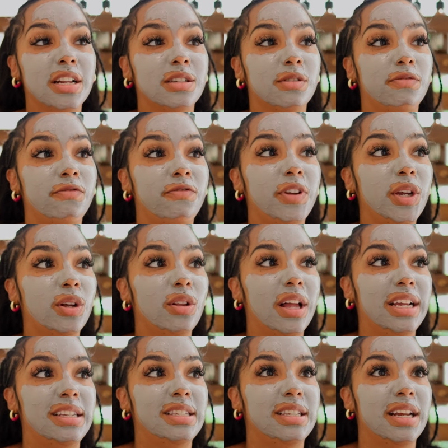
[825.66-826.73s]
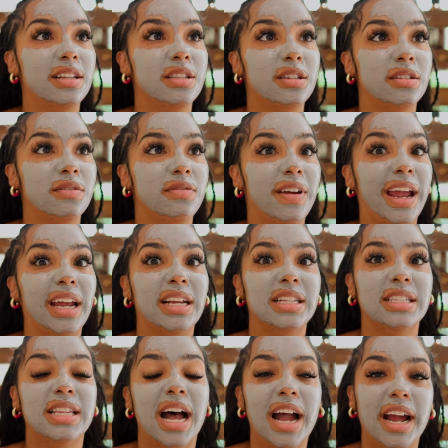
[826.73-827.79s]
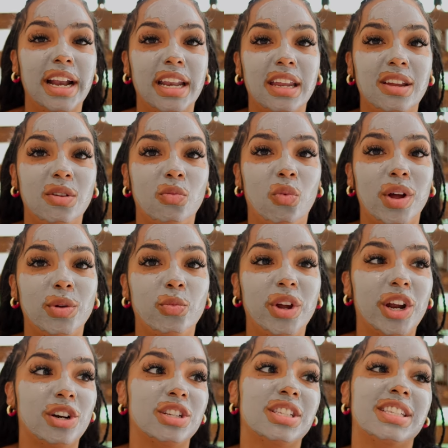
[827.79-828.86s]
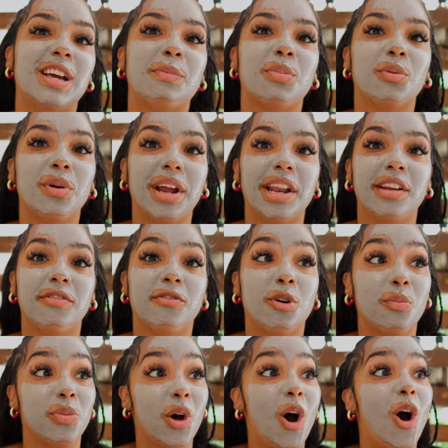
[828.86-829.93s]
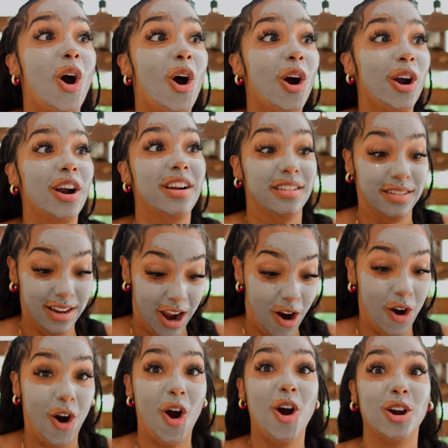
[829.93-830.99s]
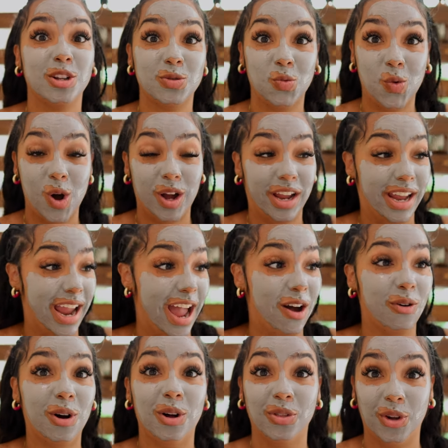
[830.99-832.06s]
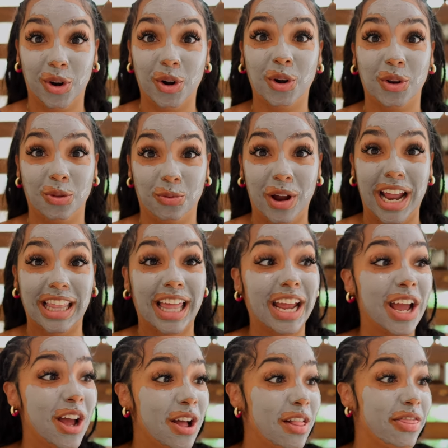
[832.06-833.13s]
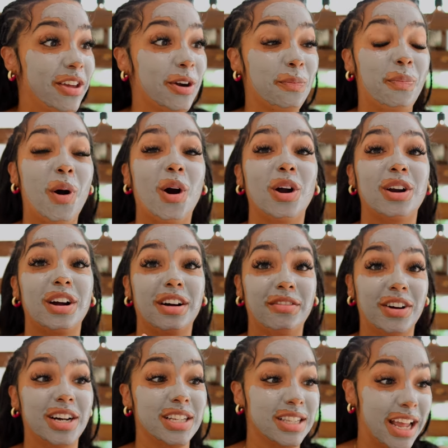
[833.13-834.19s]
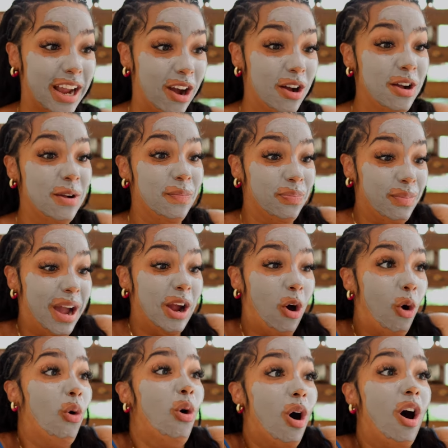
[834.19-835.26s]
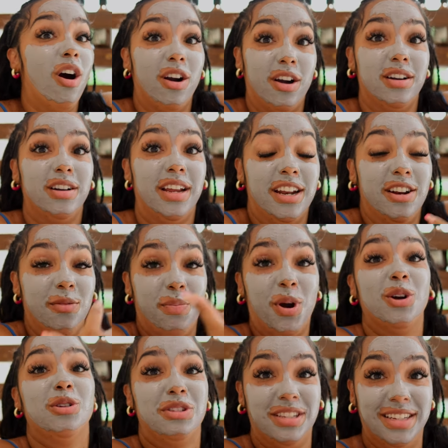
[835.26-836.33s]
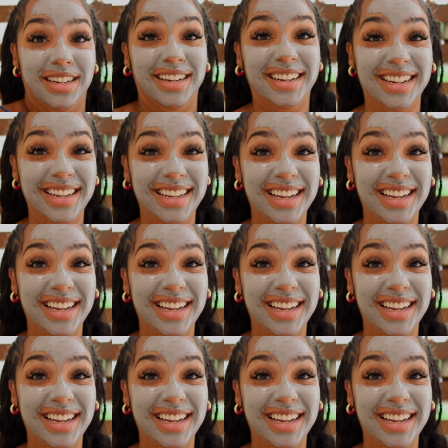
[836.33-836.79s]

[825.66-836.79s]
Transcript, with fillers: to feel a sense of anxiety when we are separated from the heart, our hearts walking out on the earth, right? Like they're part of us. Like my whole heart in a person